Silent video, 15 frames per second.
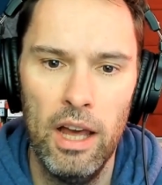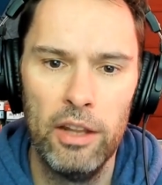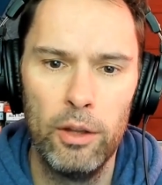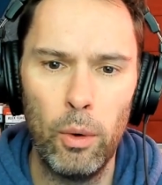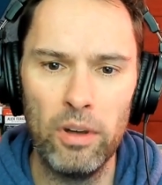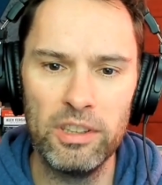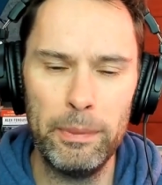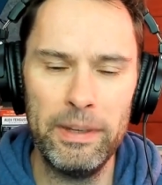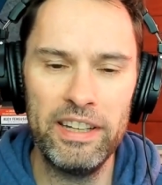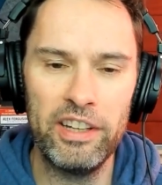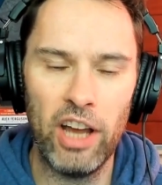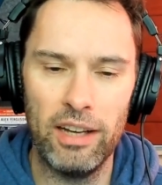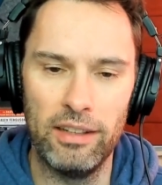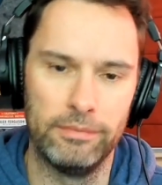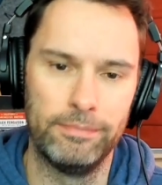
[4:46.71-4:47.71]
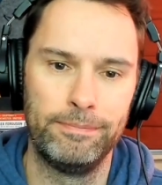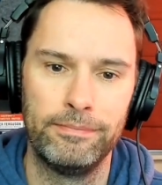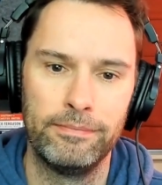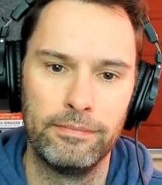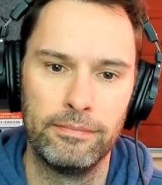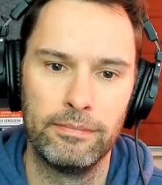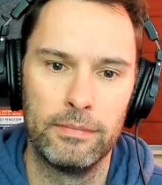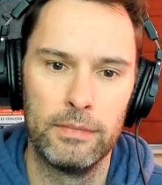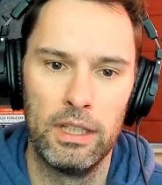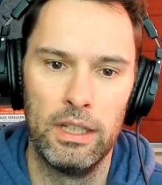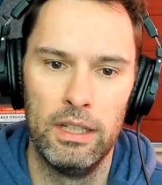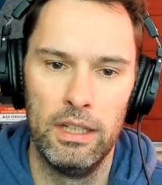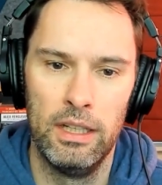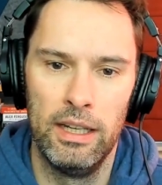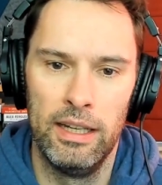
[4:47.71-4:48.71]
What has been done?
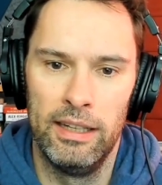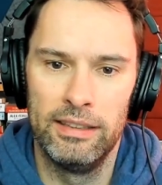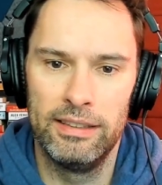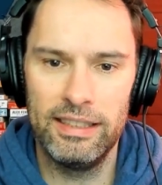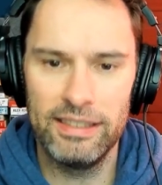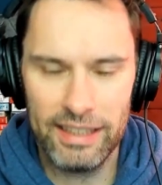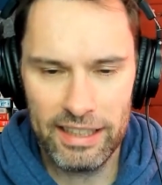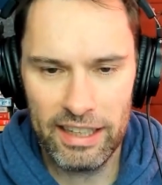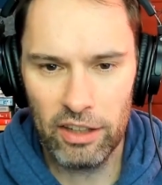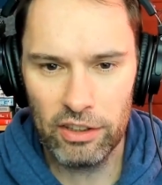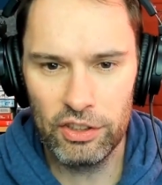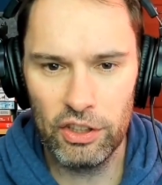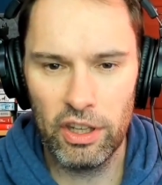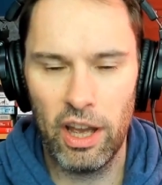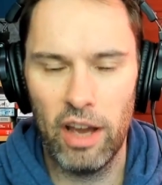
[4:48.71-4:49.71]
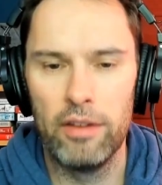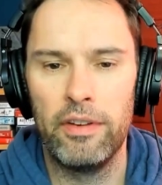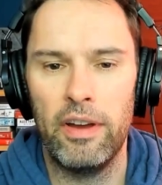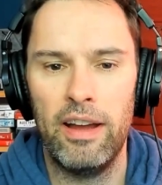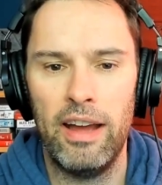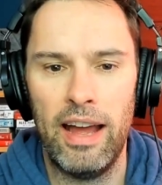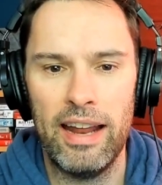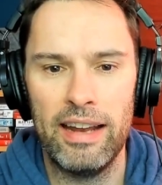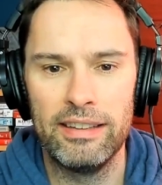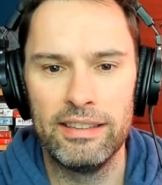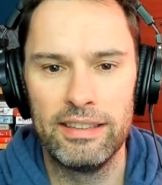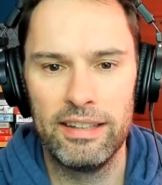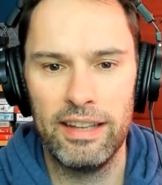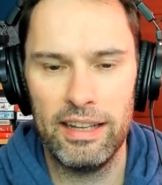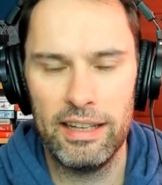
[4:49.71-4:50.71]
Since Ineos took over
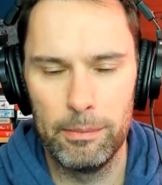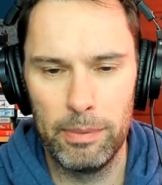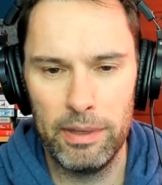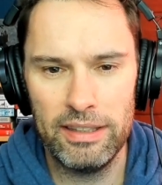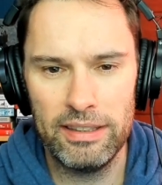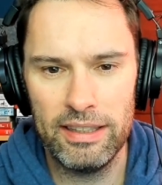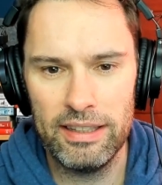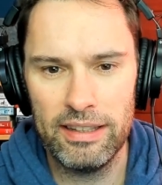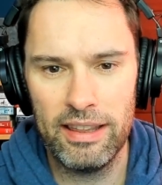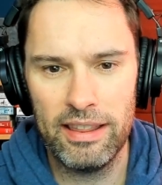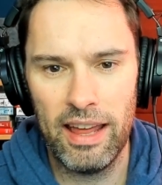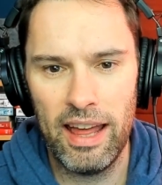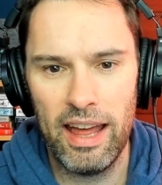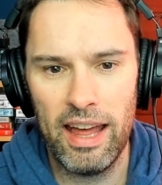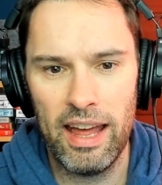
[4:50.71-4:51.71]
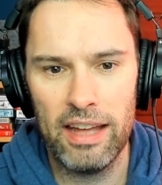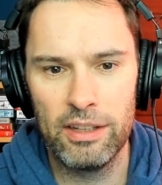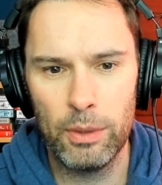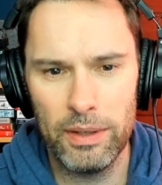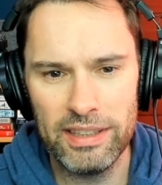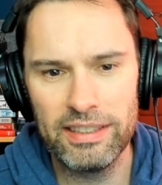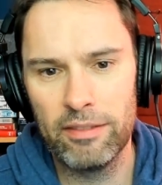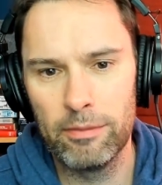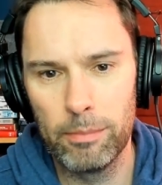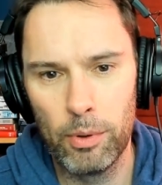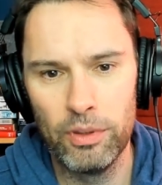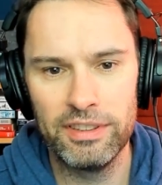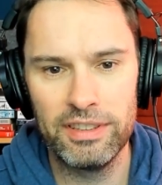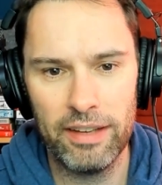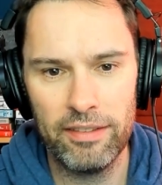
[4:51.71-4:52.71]
and they completed their
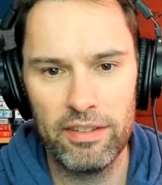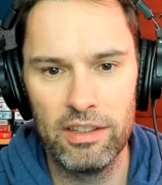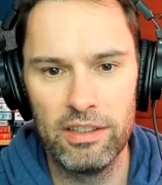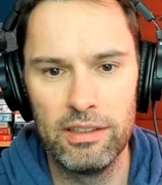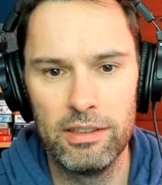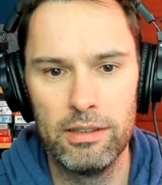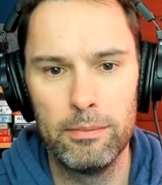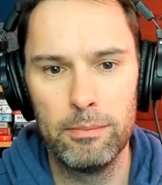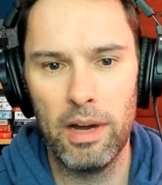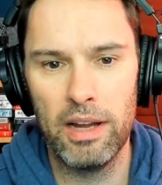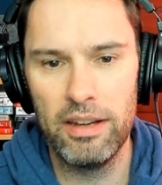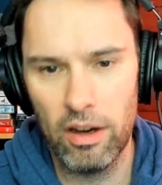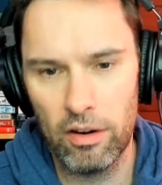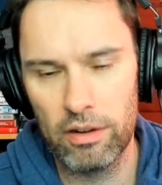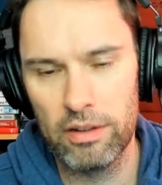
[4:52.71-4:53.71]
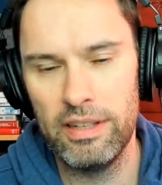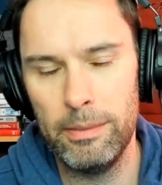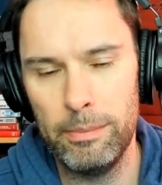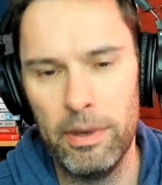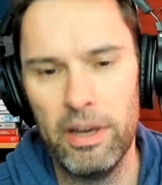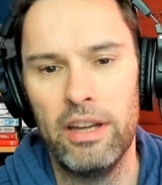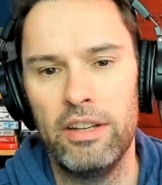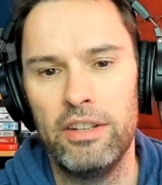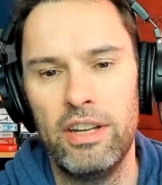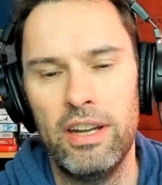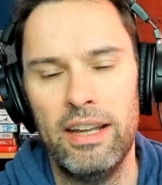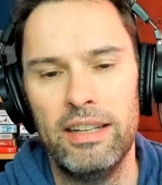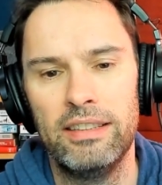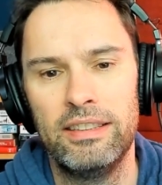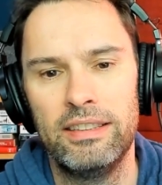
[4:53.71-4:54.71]
27.7 minority
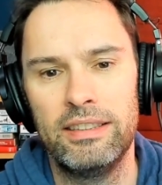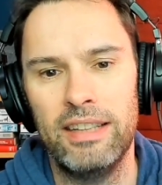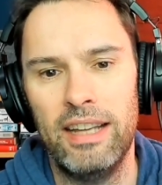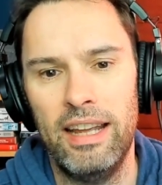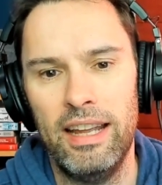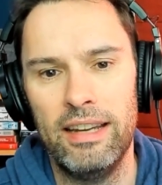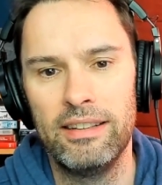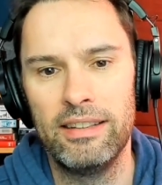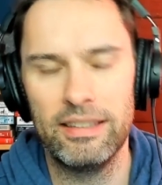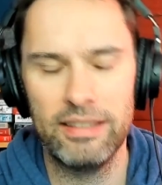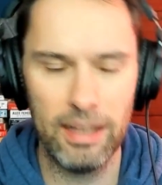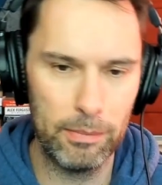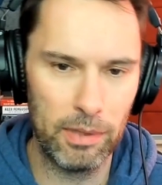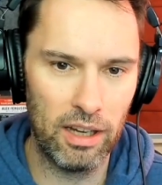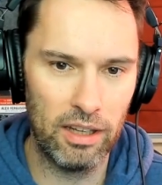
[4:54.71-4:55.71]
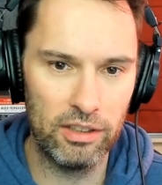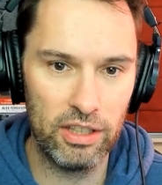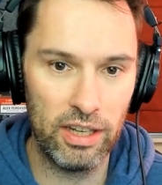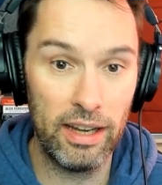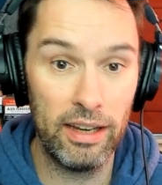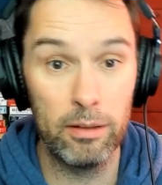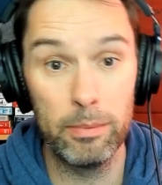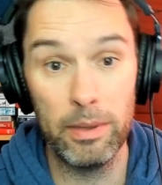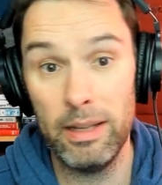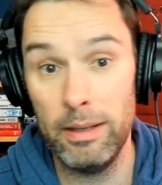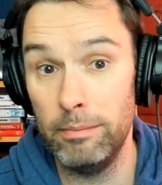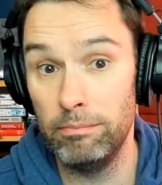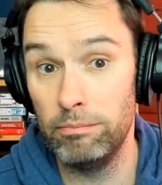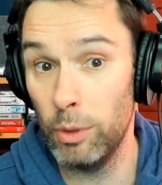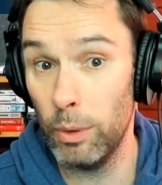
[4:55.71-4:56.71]
purchase in December last year, it'll
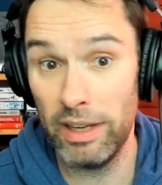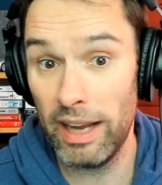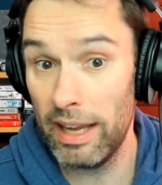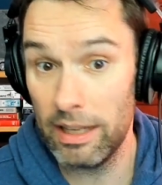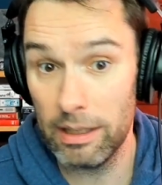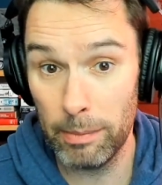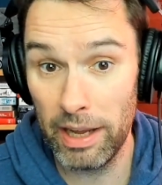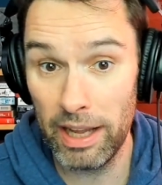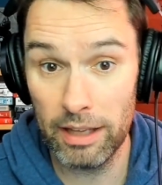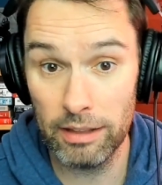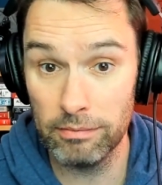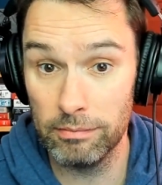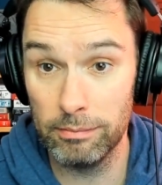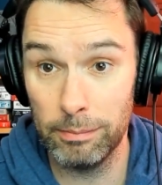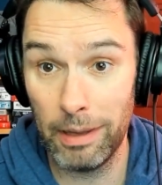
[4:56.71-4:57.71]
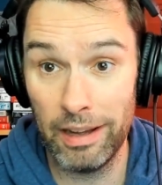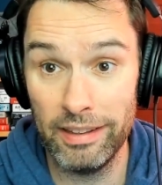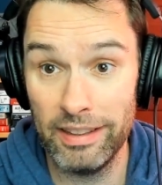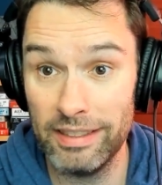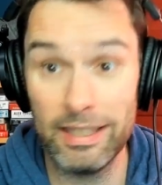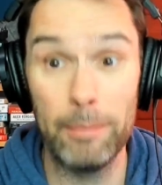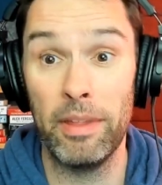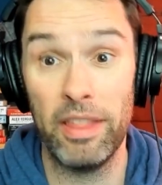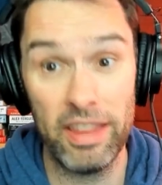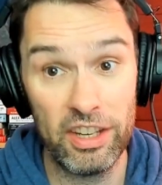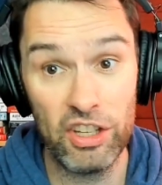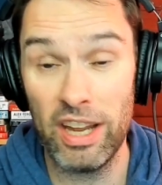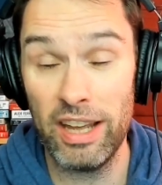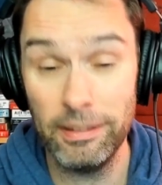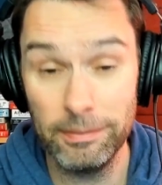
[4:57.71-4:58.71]
be 28 and a bit by December
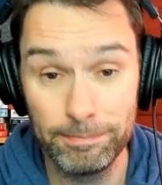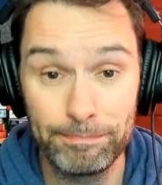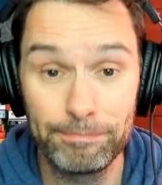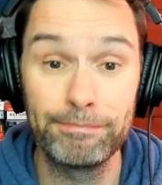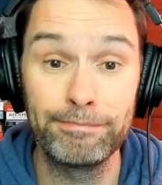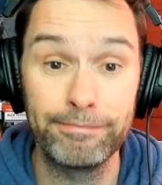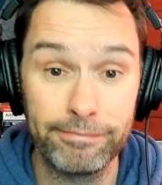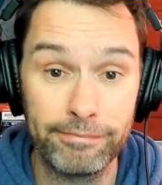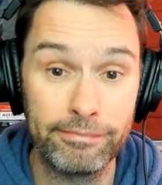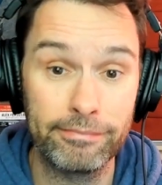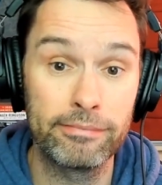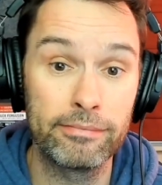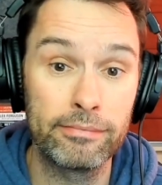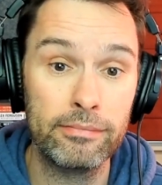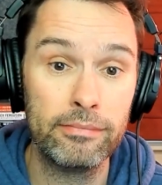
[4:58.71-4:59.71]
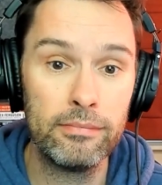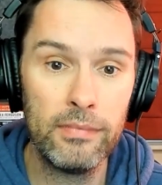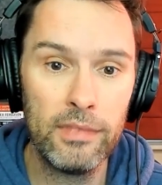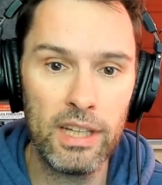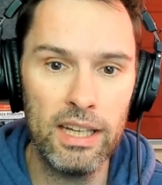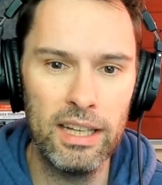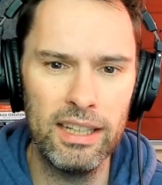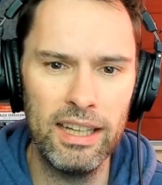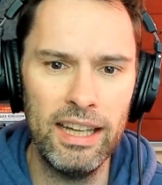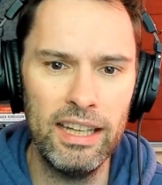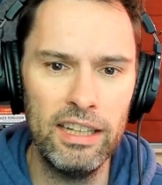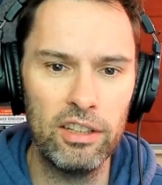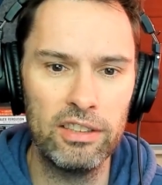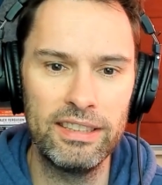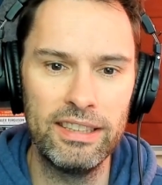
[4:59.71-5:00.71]
this year.
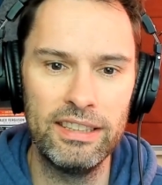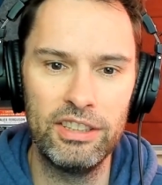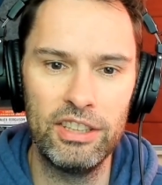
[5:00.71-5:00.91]
Ineos'